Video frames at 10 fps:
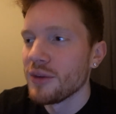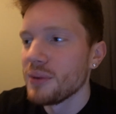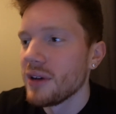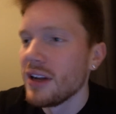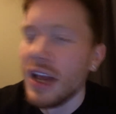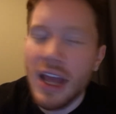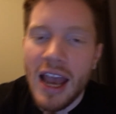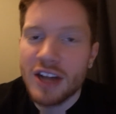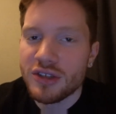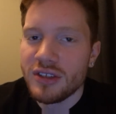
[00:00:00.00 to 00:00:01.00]
But
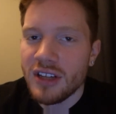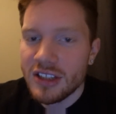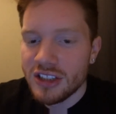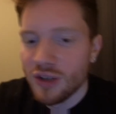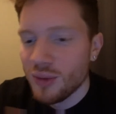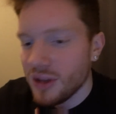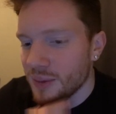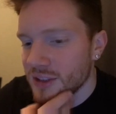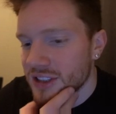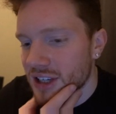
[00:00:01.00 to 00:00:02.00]
actually, like, chilled with
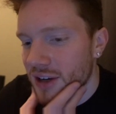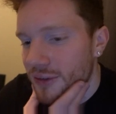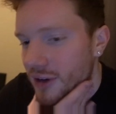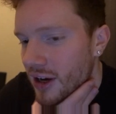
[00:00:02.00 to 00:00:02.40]
him and stuff.